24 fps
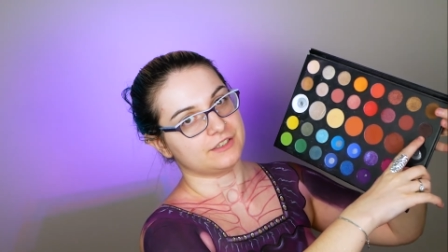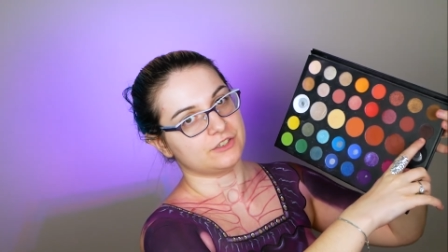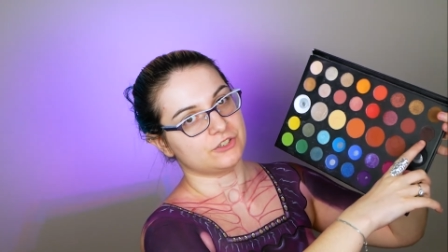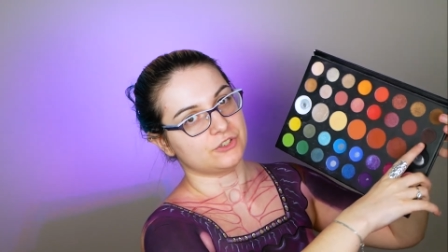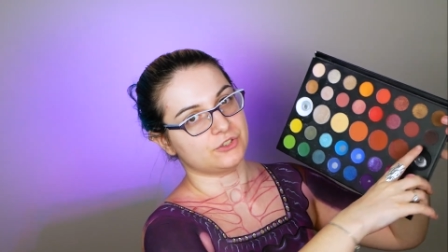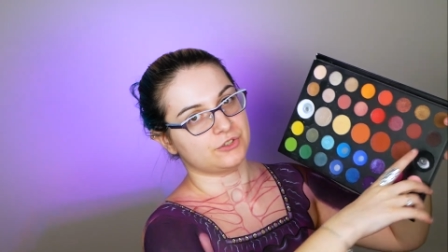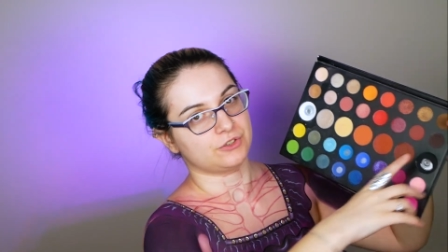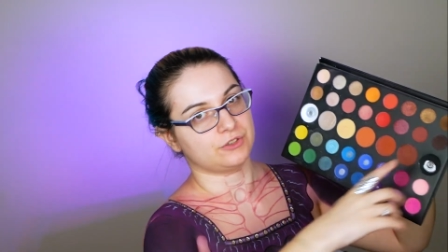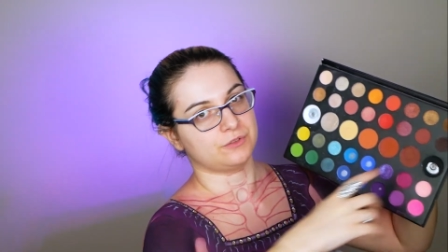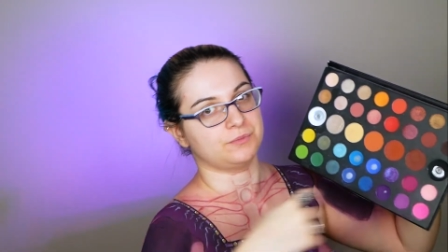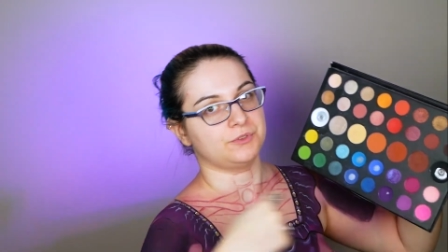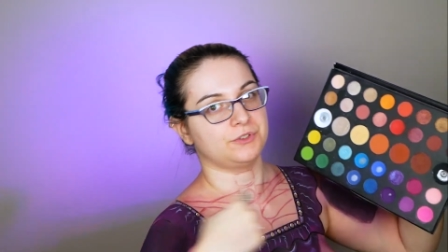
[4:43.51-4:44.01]

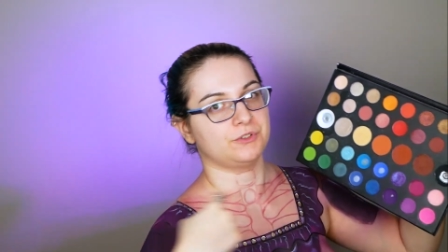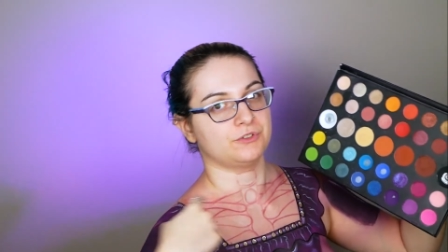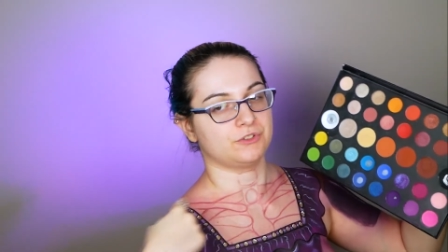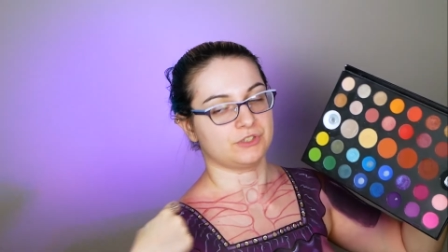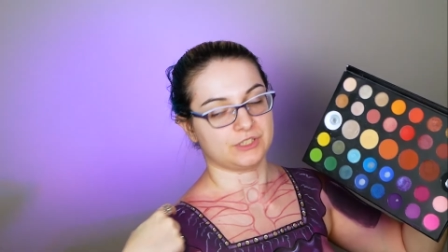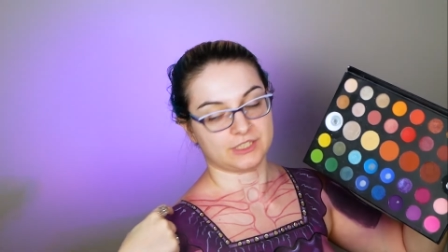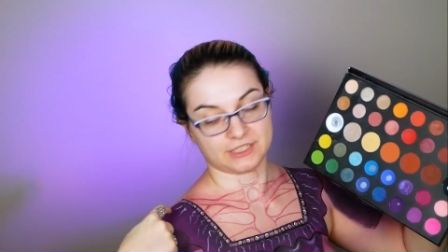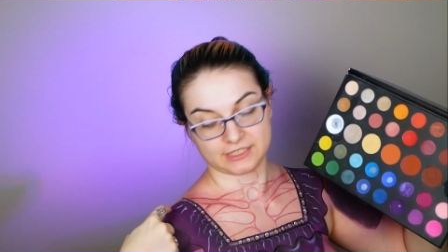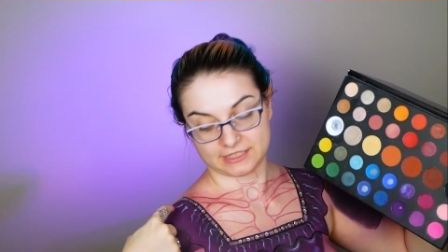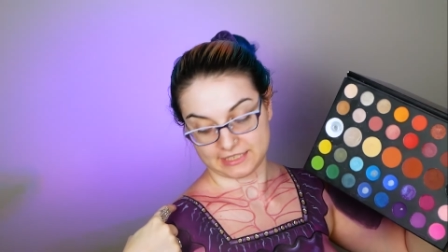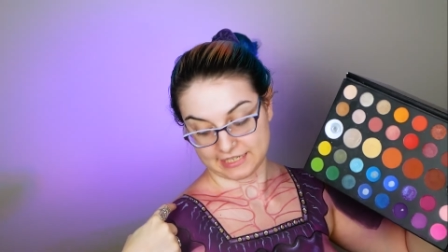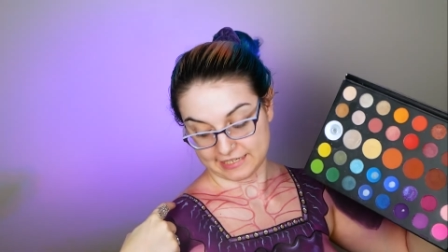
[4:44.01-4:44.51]
so I'm using
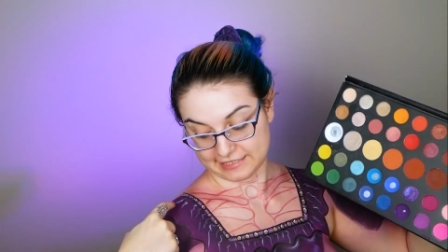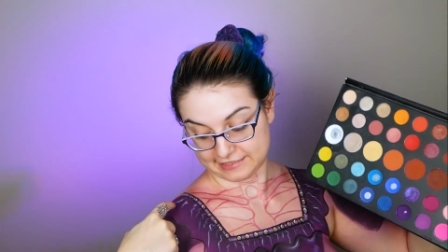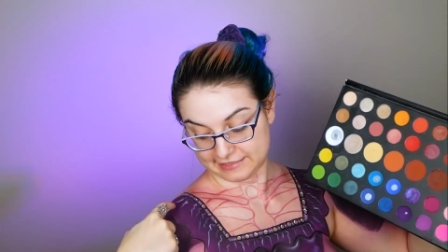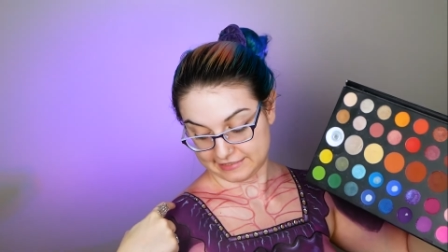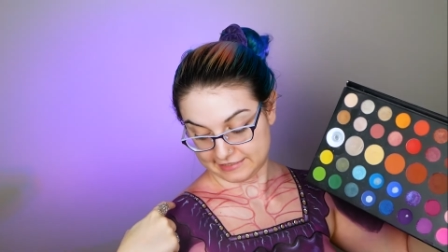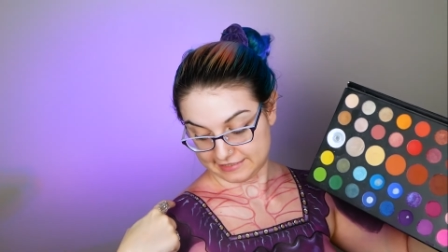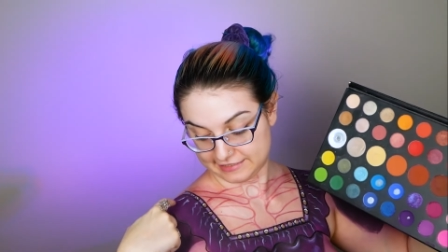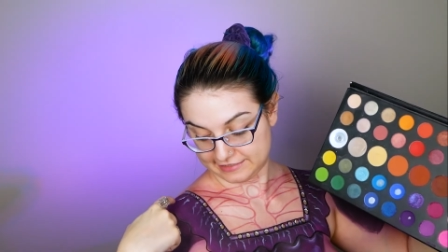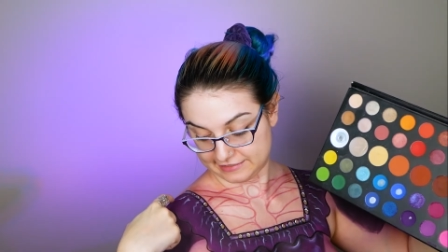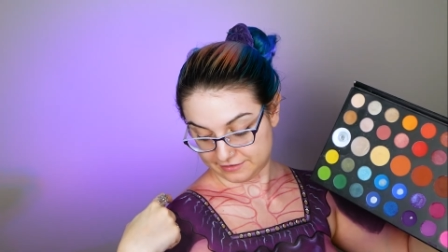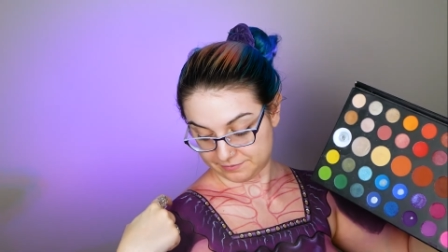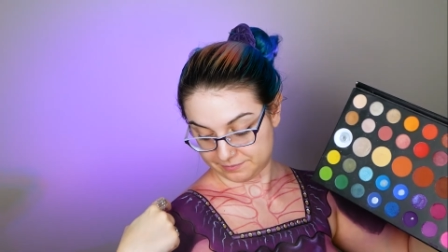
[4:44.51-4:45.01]
it a
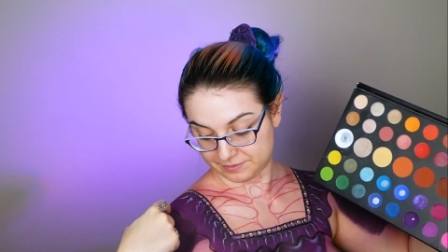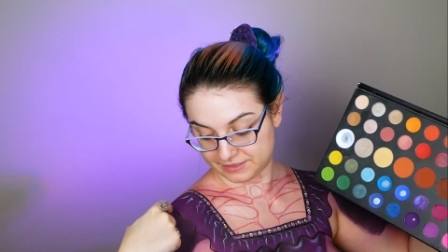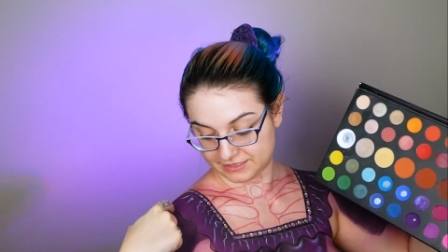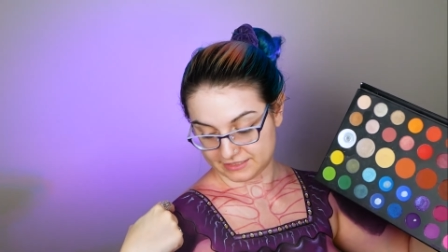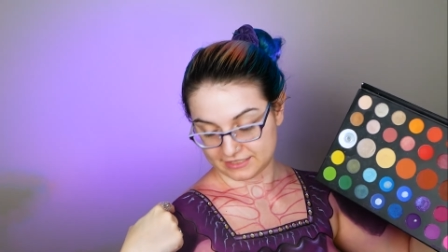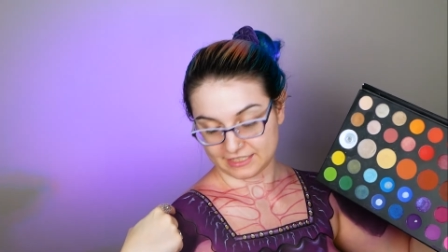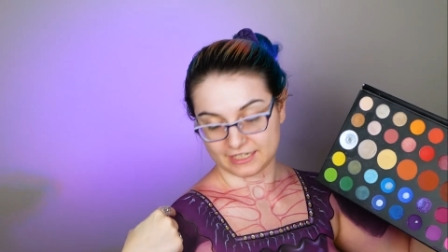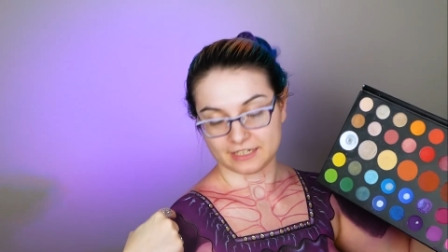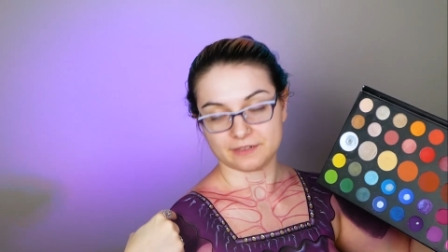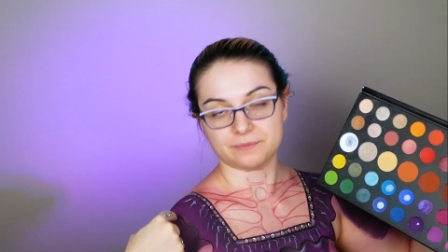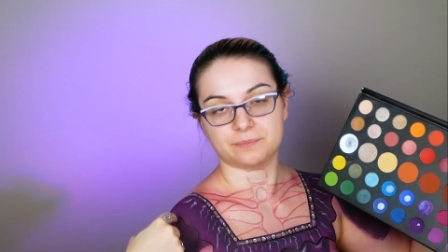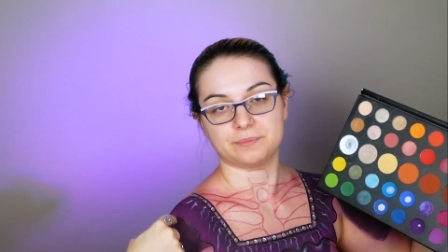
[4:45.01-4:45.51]
little bit
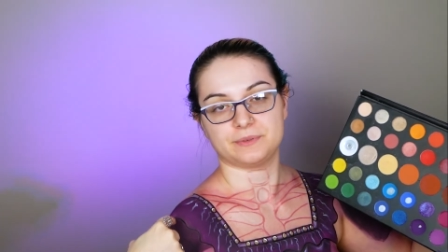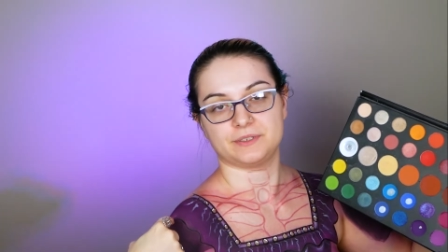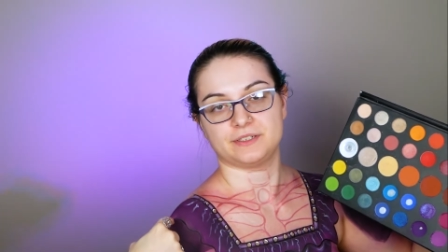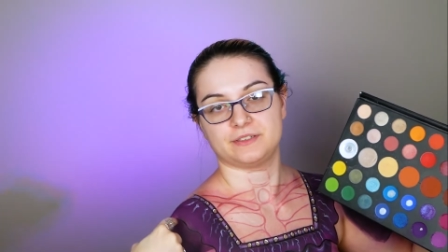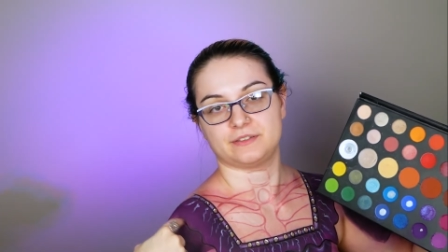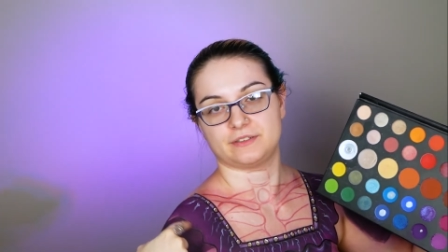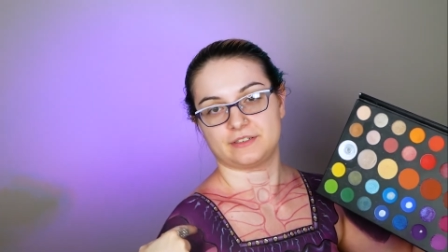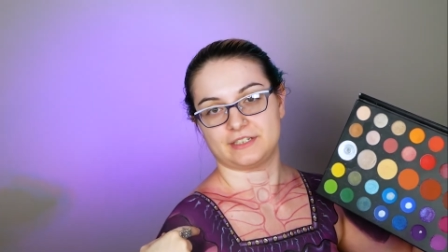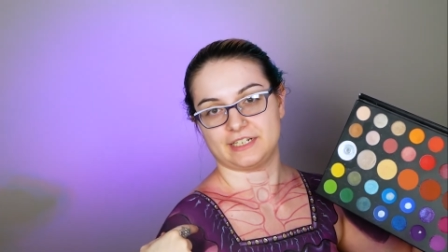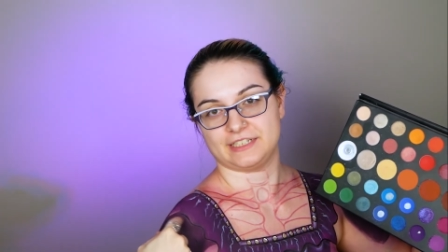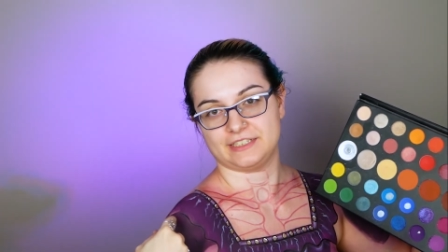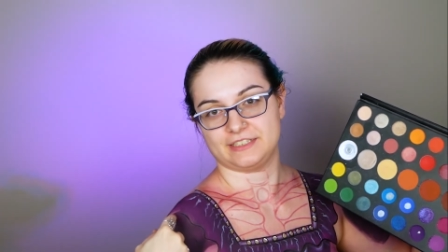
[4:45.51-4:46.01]
up
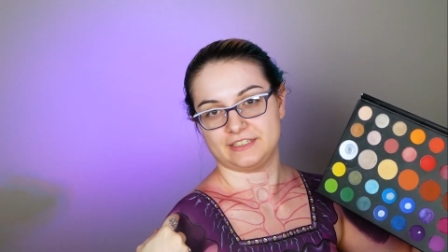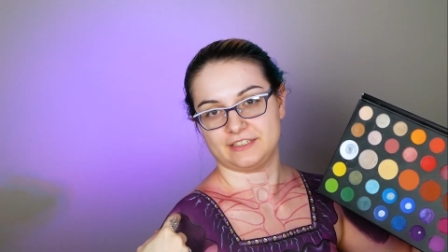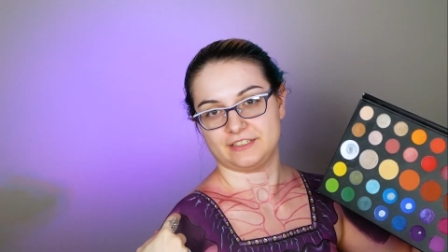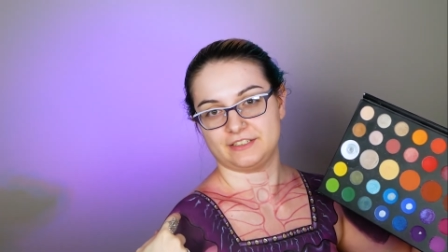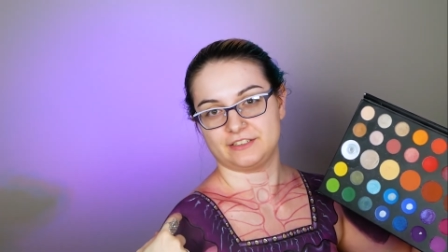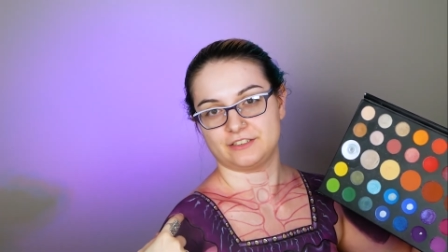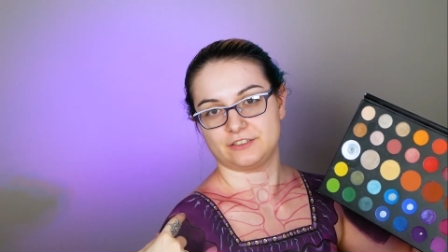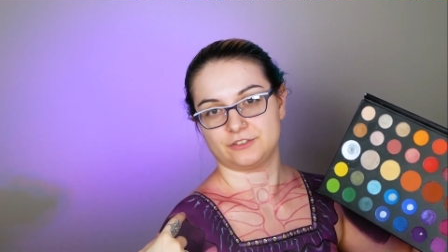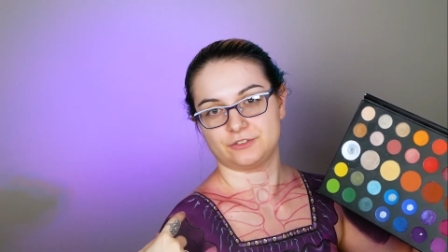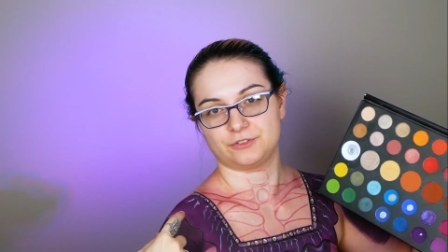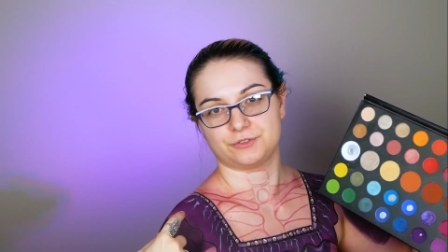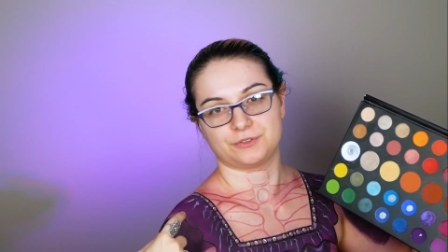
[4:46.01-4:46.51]
right
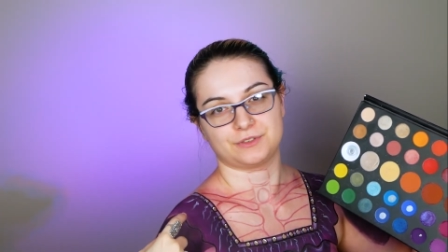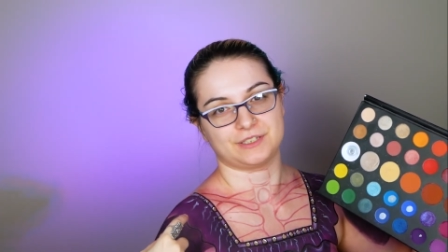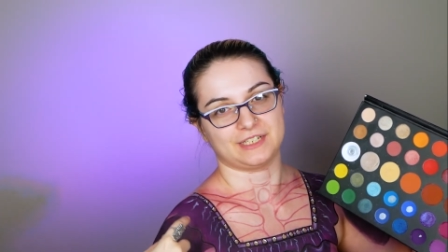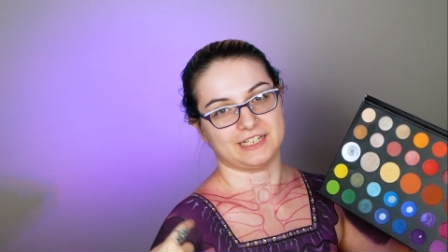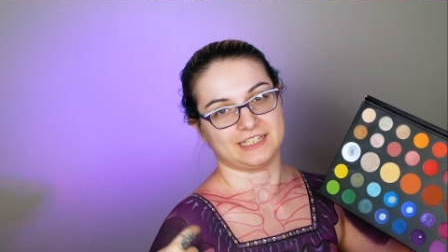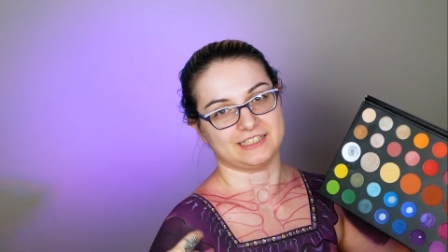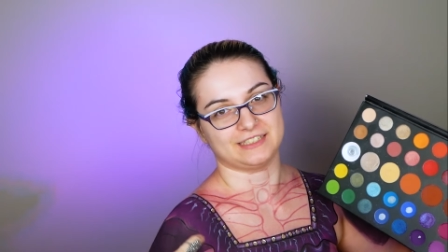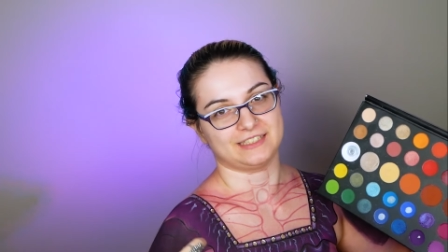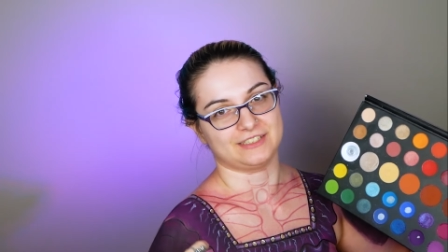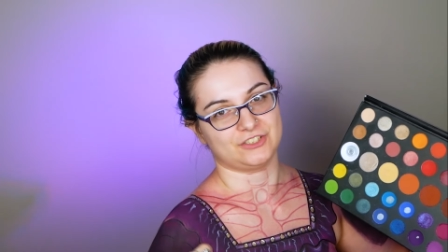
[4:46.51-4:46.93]
here to create the